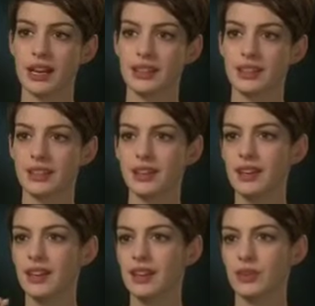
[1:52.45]
I think
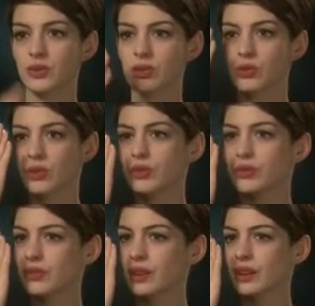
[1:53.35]
there's a sort
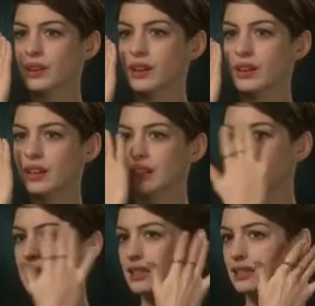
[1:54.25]
of a
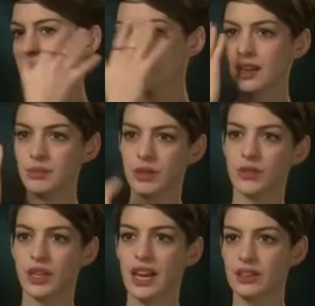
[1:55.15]
glaze that comes over
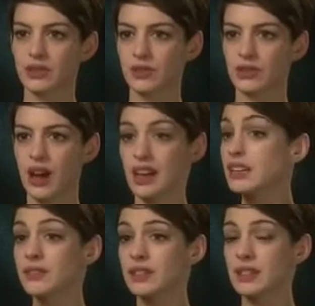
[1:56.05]
the actor's eye,
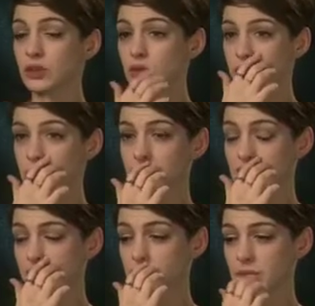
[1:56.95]
even extraordinary actors.